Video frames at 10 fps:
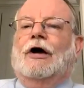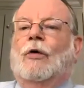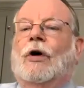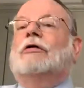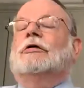
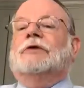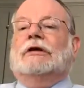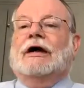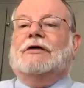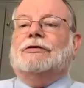welcome to
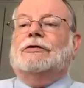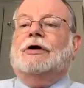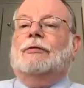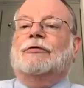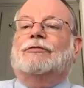lecture
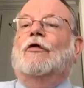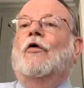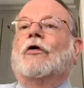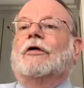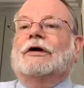number
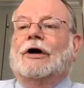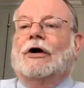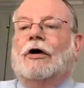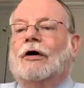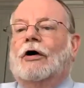four in
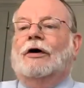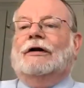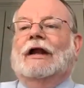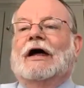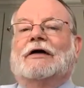our
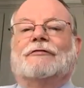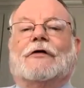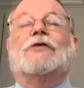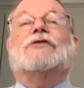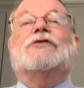online
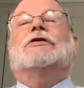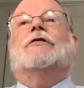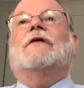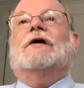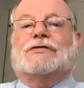version of
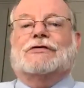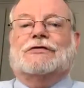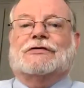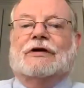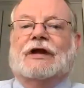the
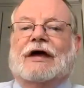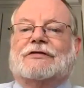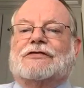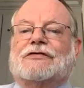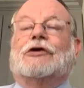Issues in
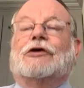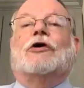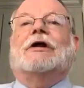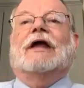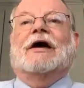National
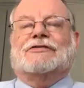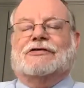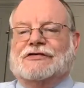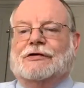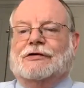Security Lecture
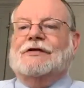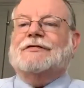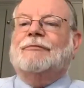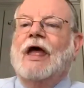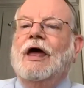Series.
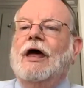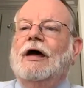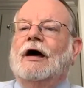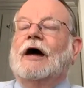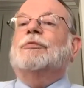
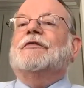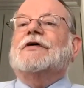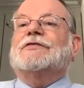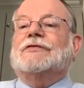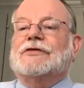I'm
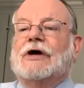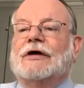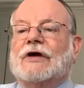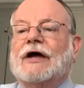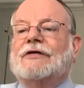Professor
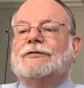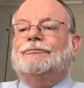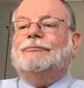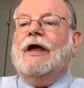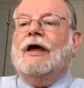John Jackson,
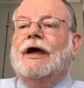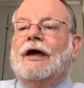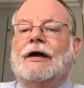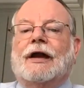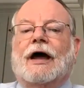
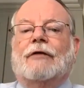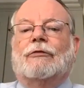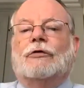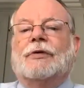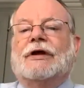and I
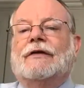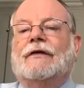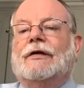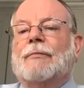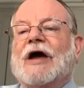will be
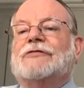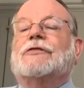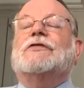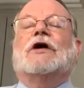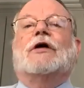the Master
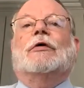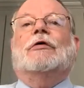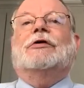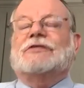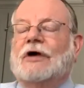of
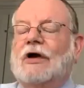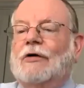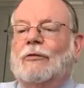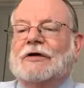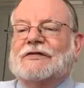Ceremonies
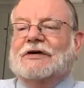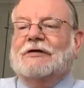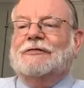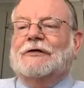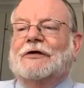once
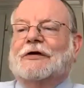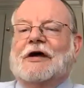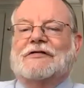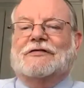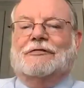again for
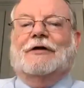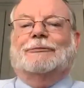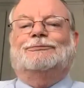today's event.